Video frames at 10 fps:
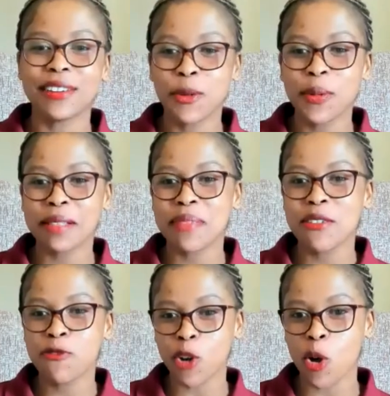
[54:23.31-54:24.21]
You will be
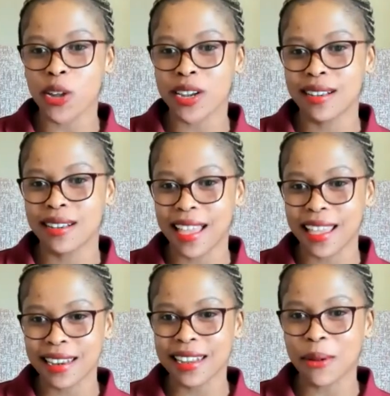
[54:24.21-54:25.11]
flawed.
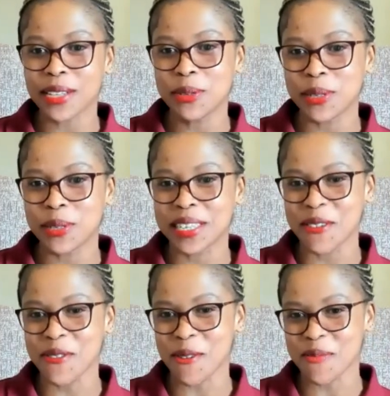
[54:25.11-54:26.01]
I really want to save
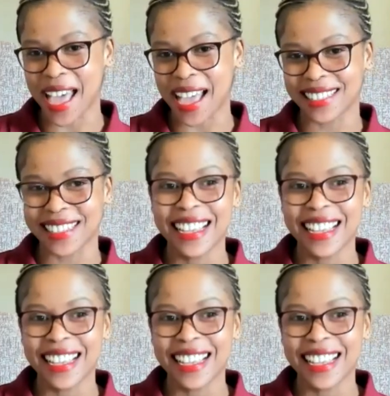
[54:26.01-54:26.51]
you from that.